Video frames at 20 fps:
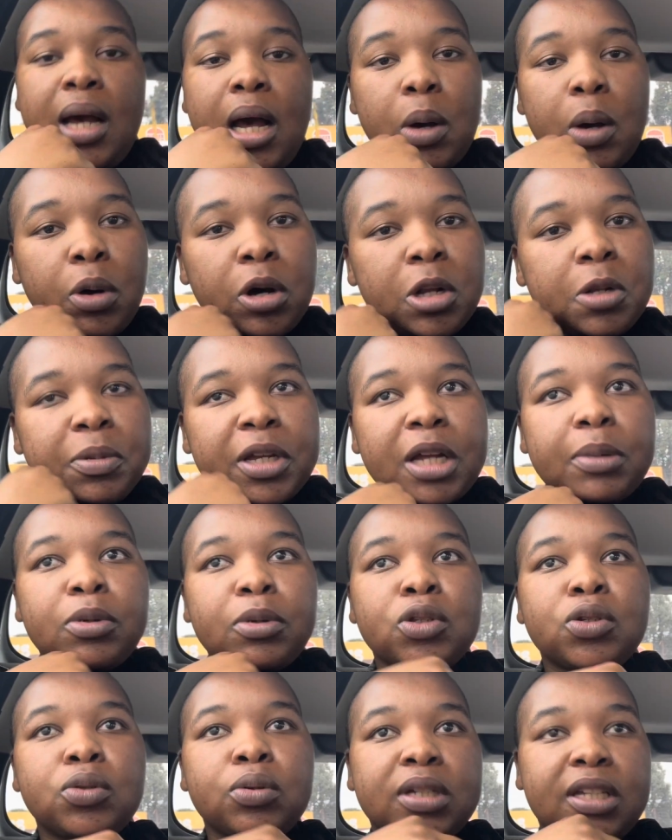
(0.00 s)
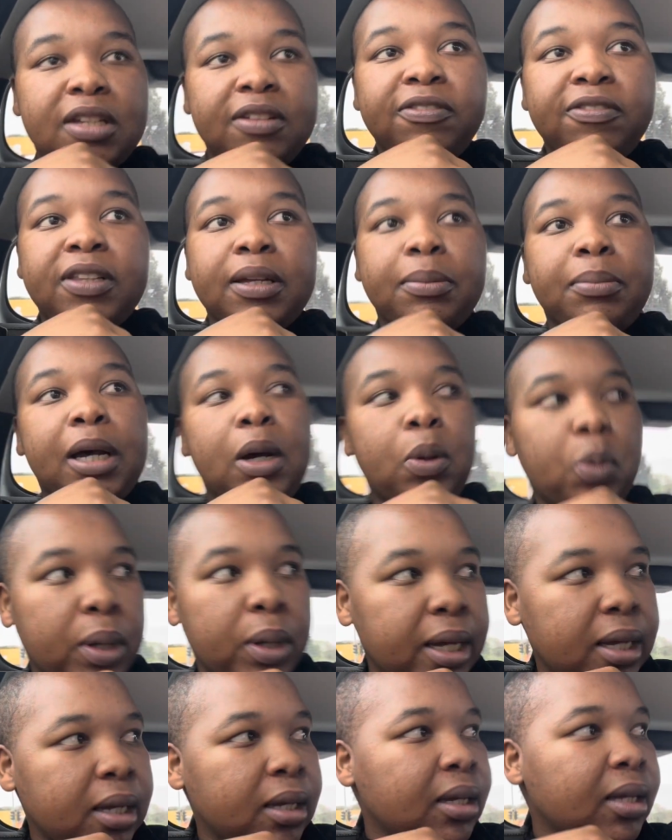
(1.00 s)
I won't be able to give them
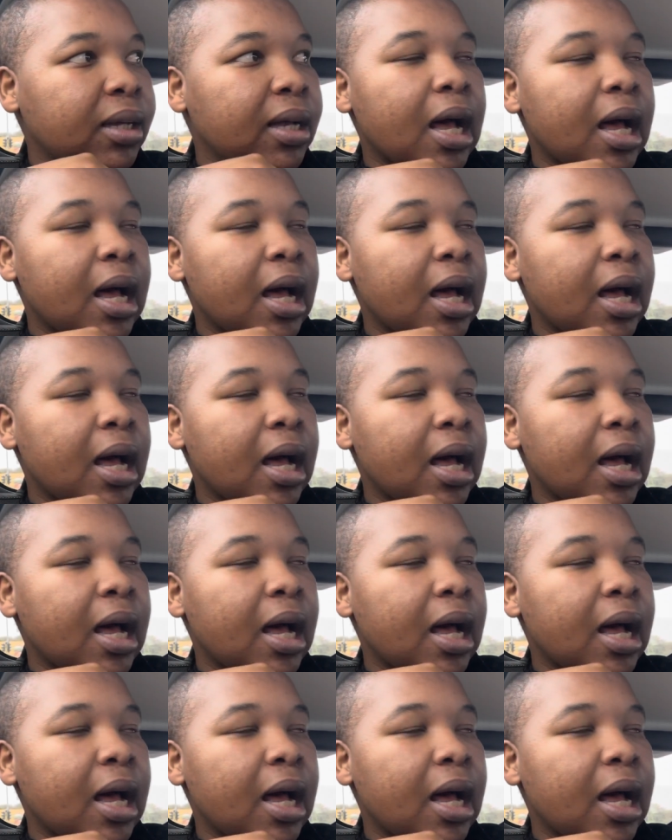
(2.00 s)
away.